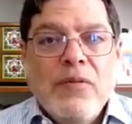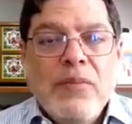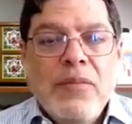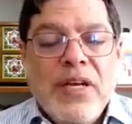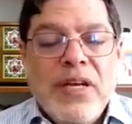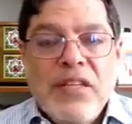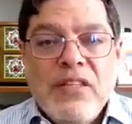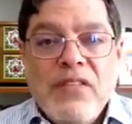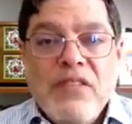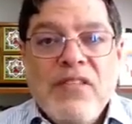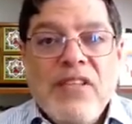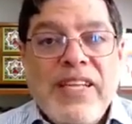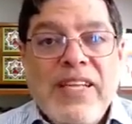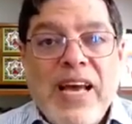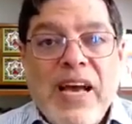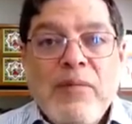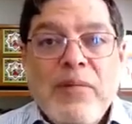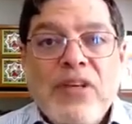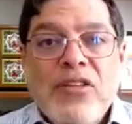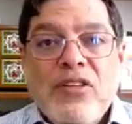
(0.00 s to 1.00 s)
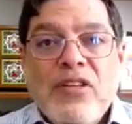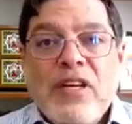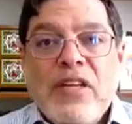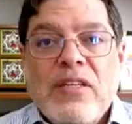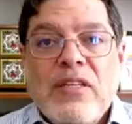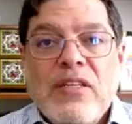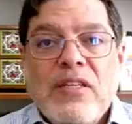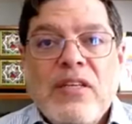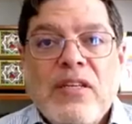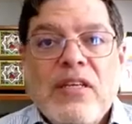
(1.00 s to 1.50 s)
because of the damage
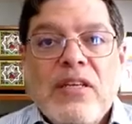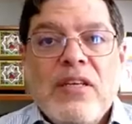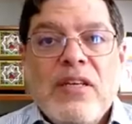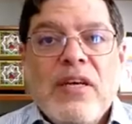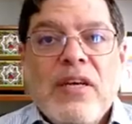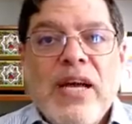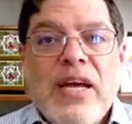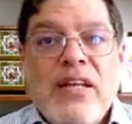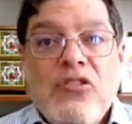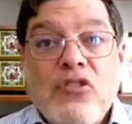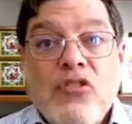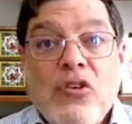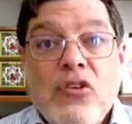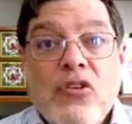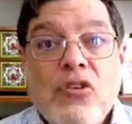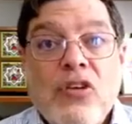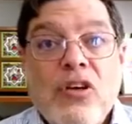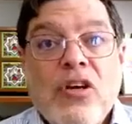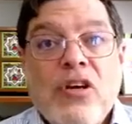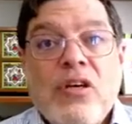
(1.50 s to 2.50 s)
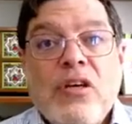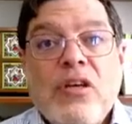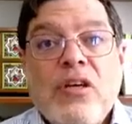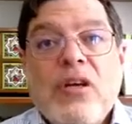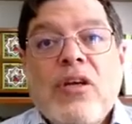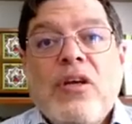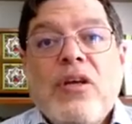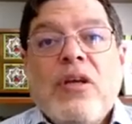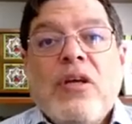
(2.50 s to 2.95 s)
that Ansarullah